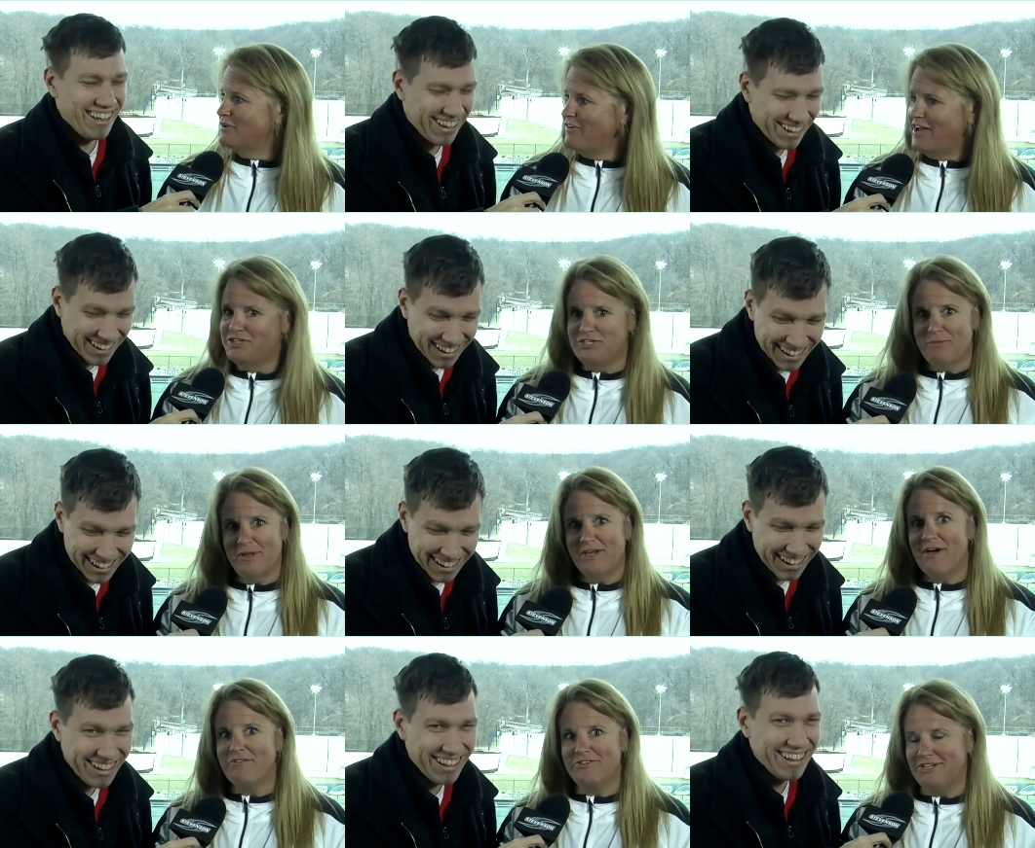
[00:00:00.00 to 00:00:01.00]
Speaker 1: we've had so many
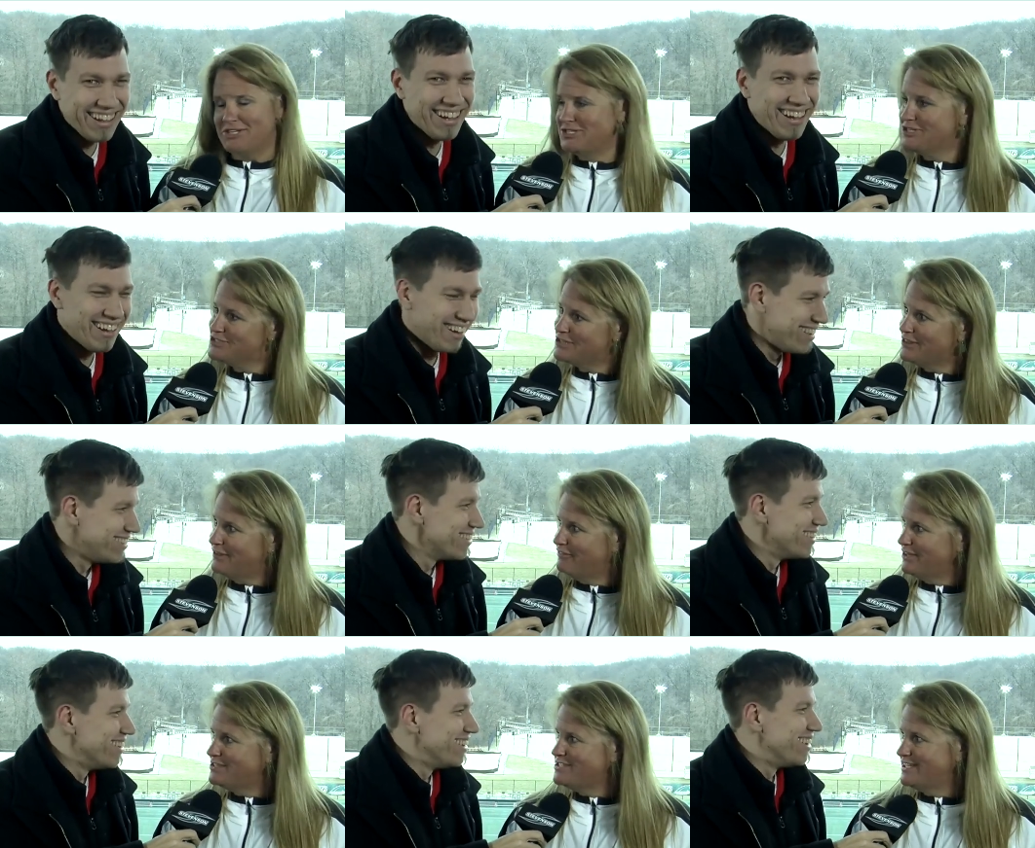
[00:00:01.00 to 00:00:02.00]
conversations on the
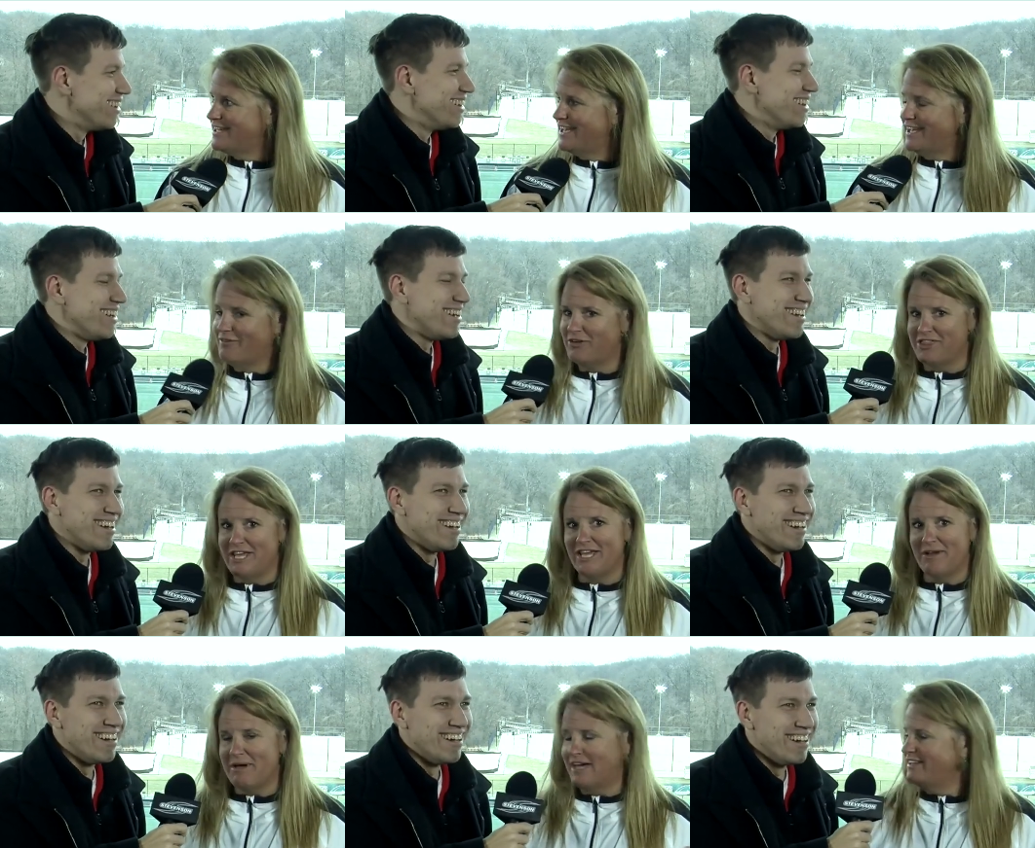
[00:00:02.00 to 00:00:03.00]
field today. We're yeah.
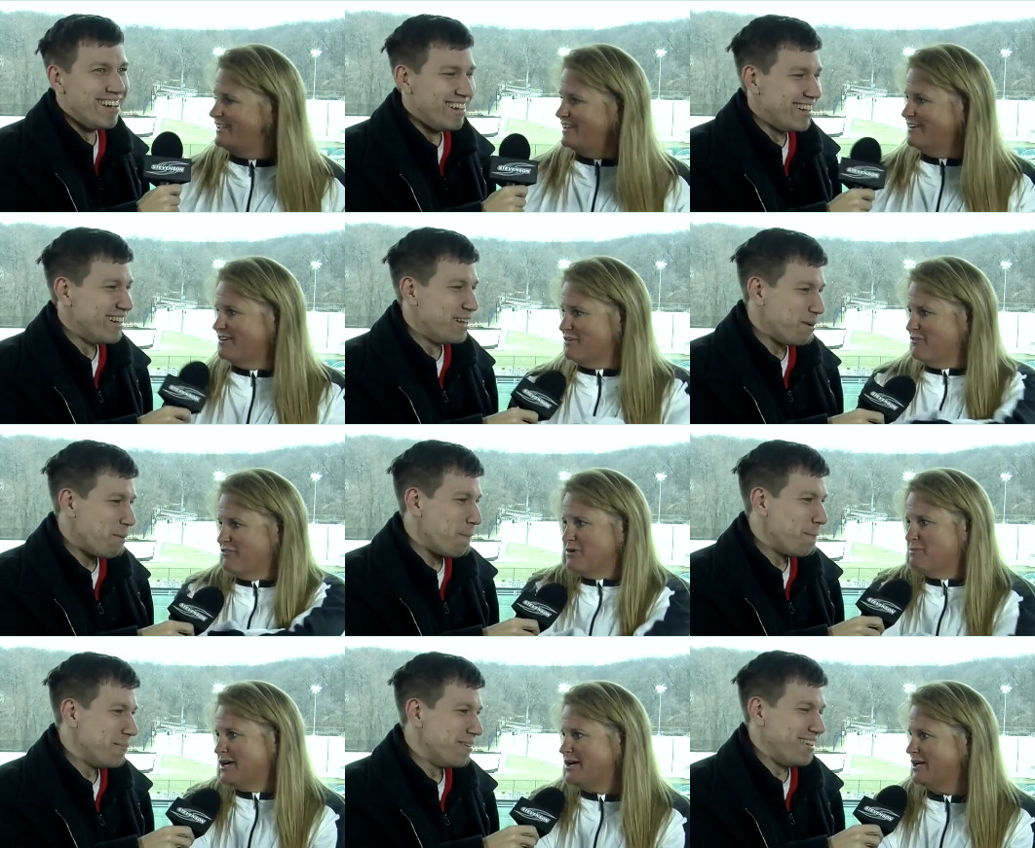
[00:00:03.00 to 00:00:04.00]
thinking about you know going
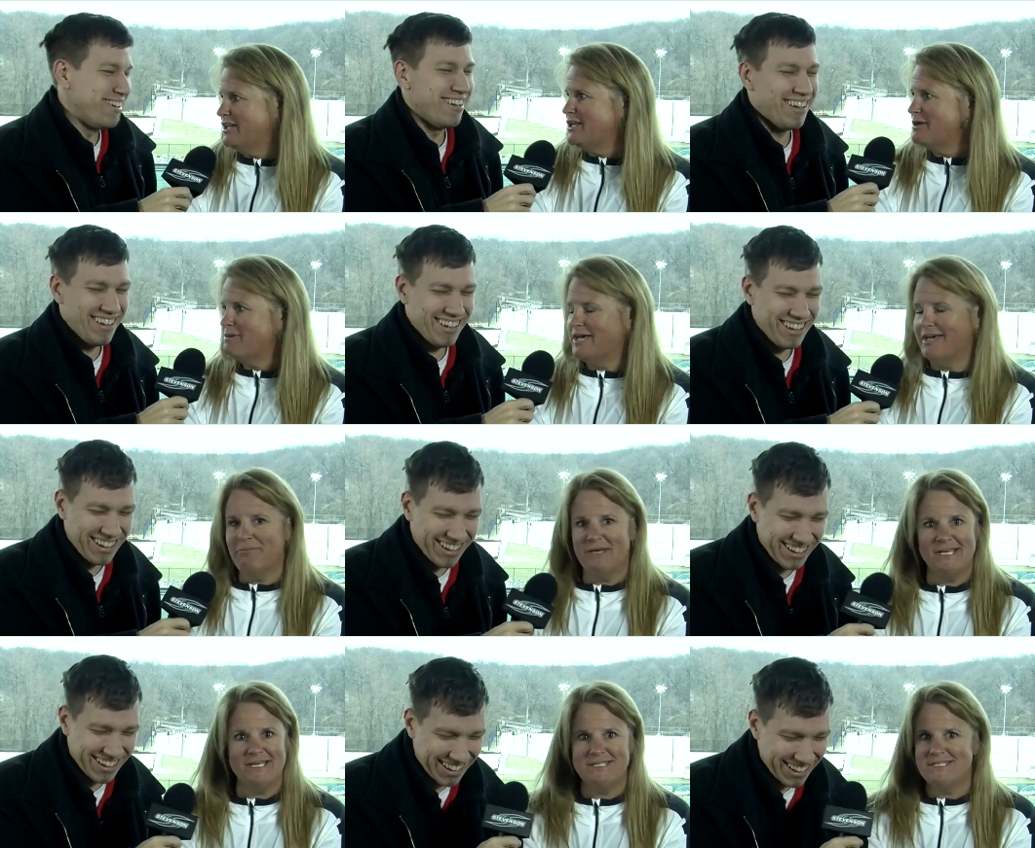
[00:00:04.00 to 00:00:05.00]
for a beer in a little bit
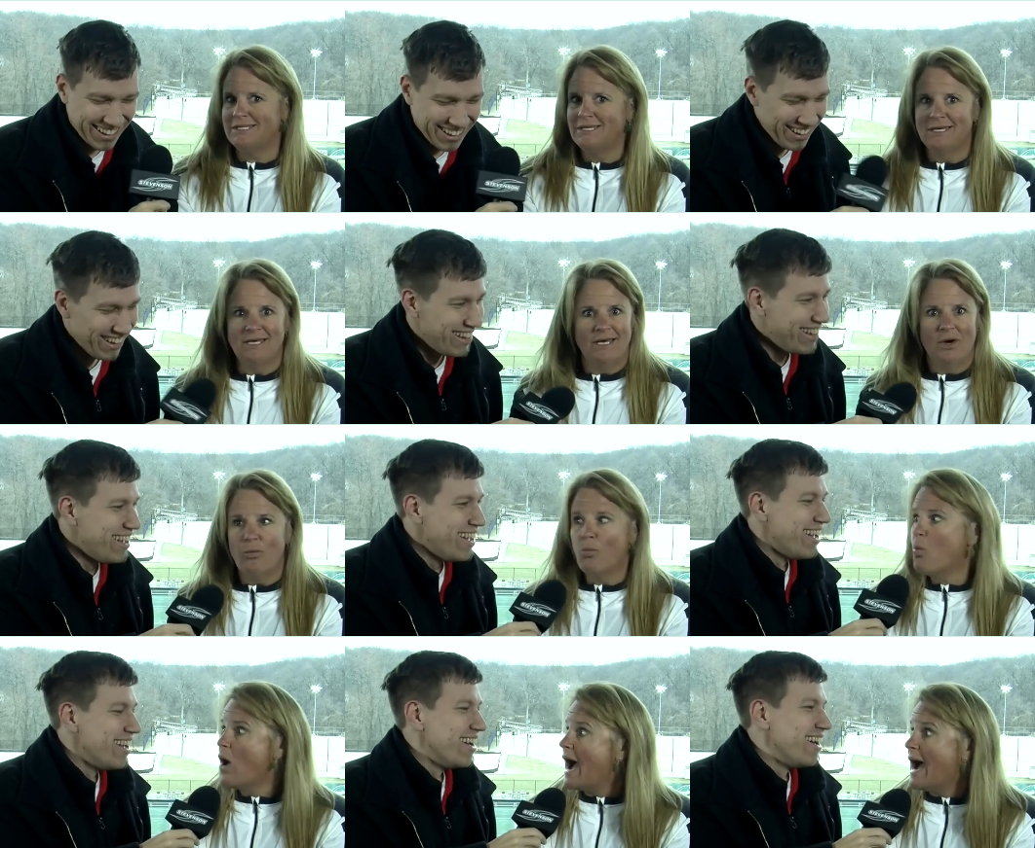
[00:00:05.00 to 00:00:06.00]
because
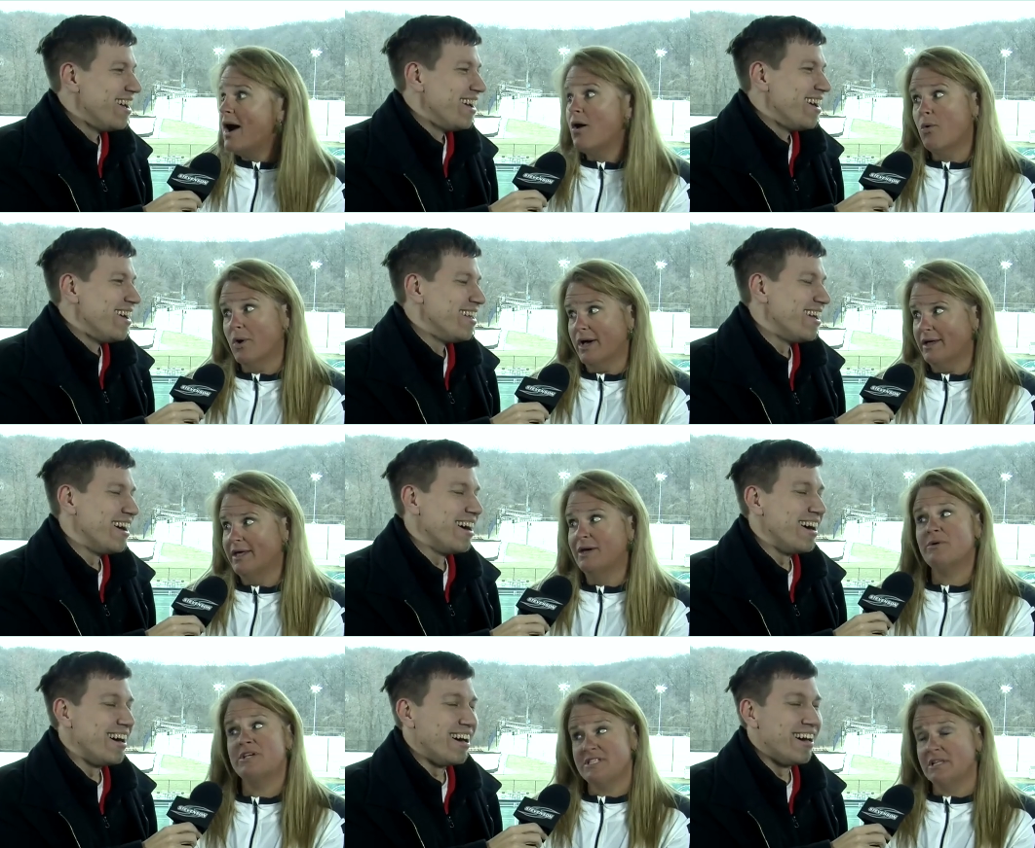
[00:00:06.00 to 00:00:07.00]
wow. Uh,
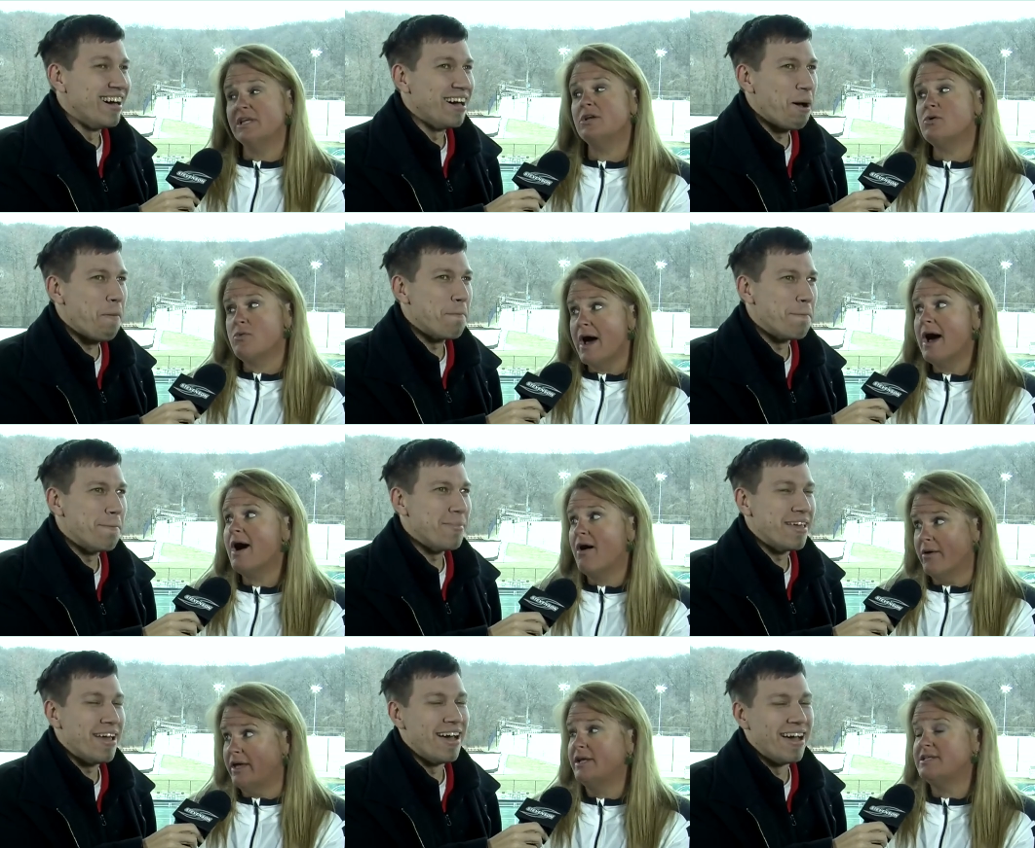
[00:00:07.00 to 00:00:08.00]
it was a ah. little
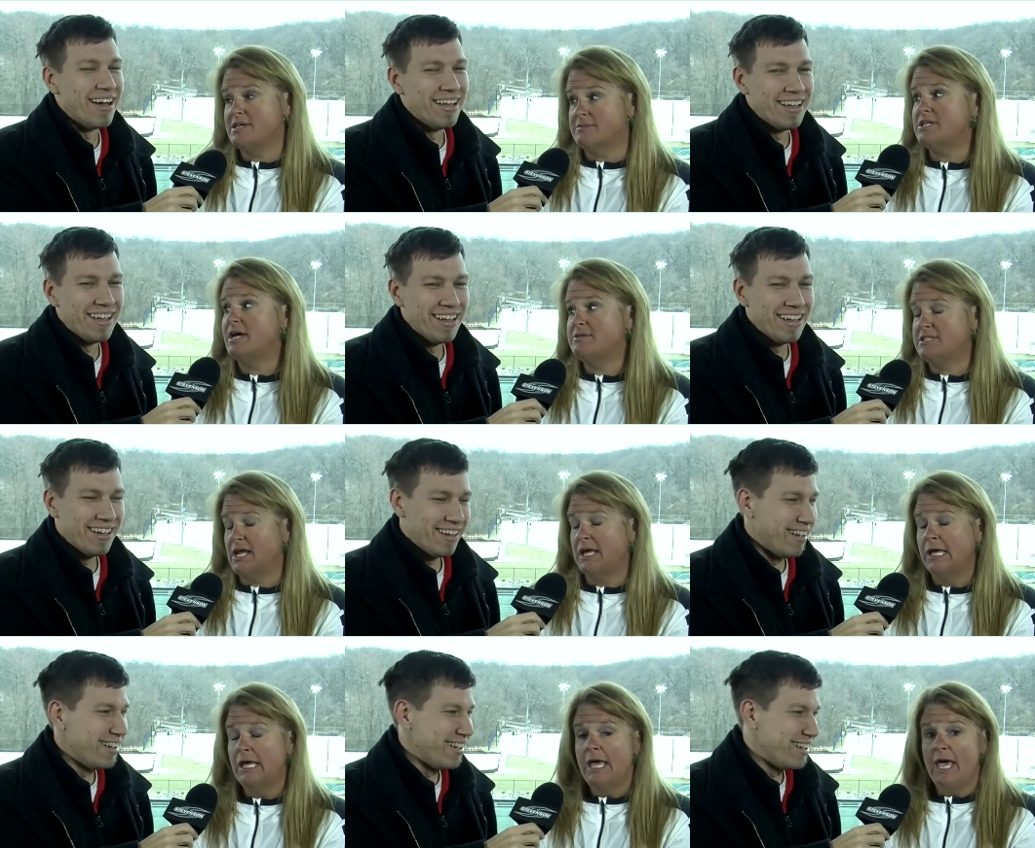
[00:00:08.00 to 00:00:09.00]
wow yeah. at sometimes today.